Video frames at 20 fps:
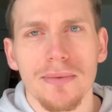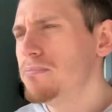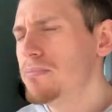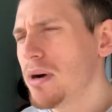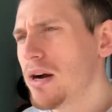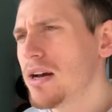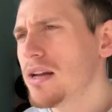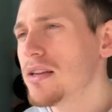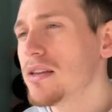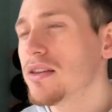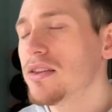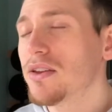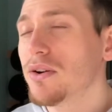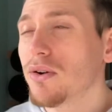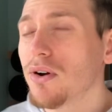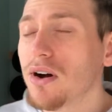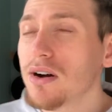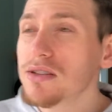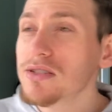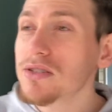But
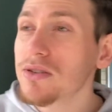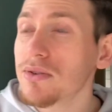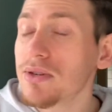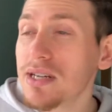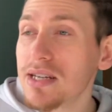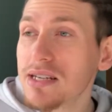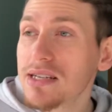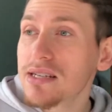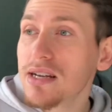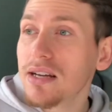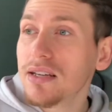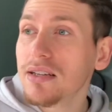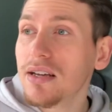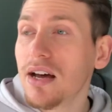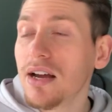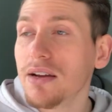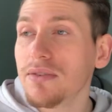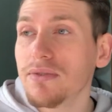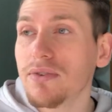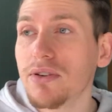there also is a
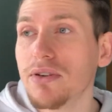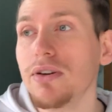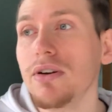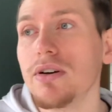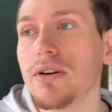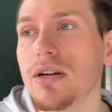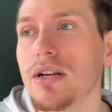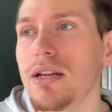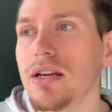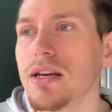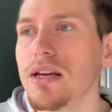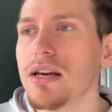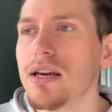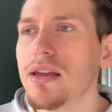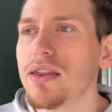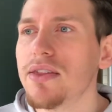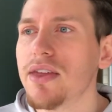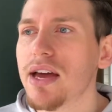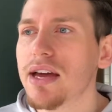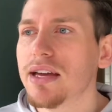lot of good
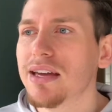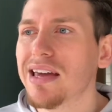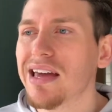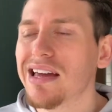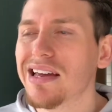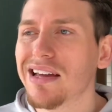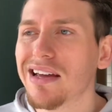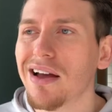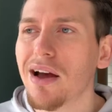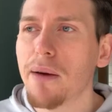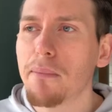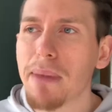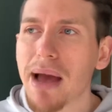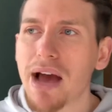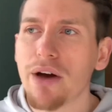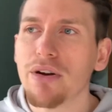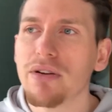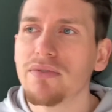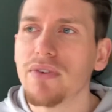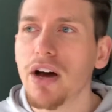that can come
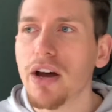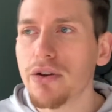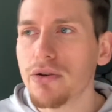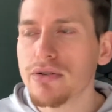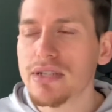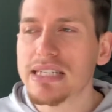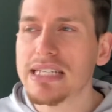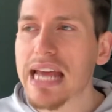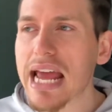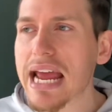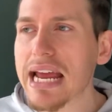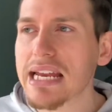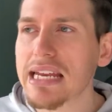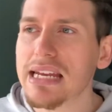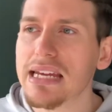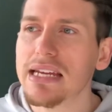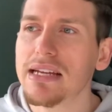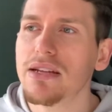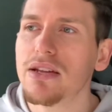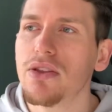out of
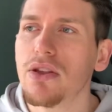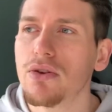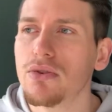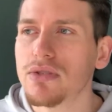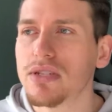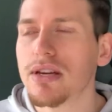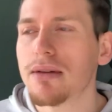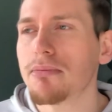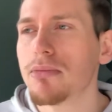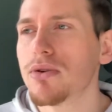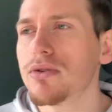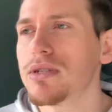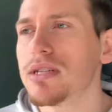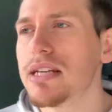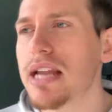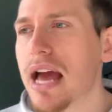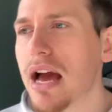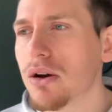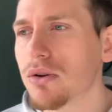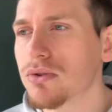understanding those numbers
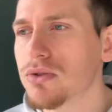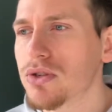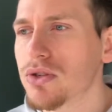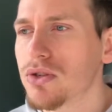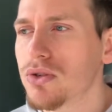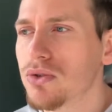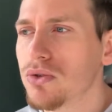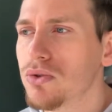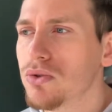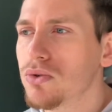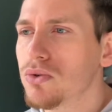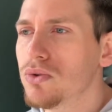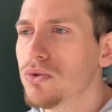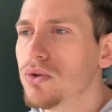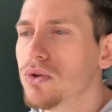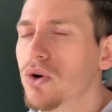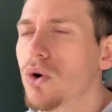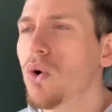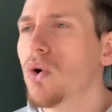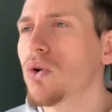and how
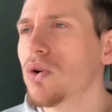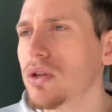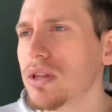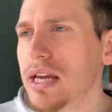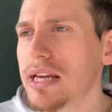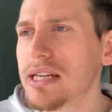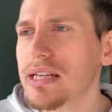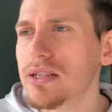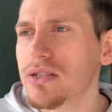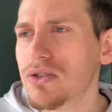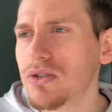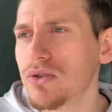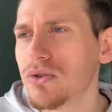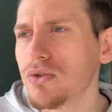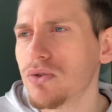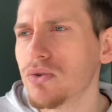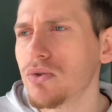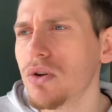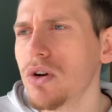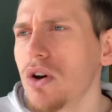to correlate it
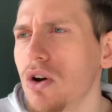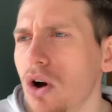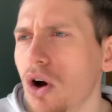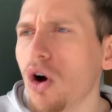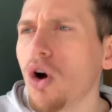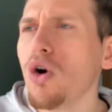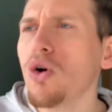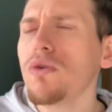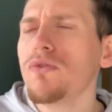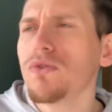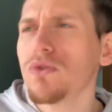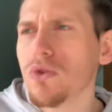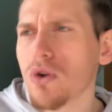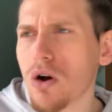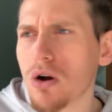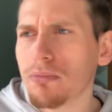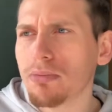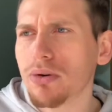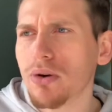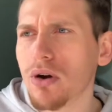to
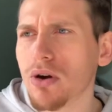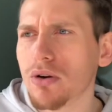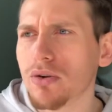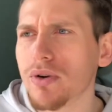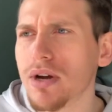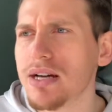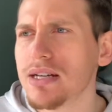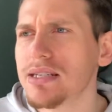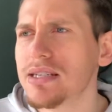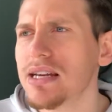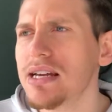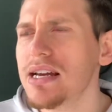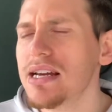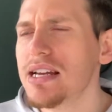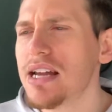overall progress.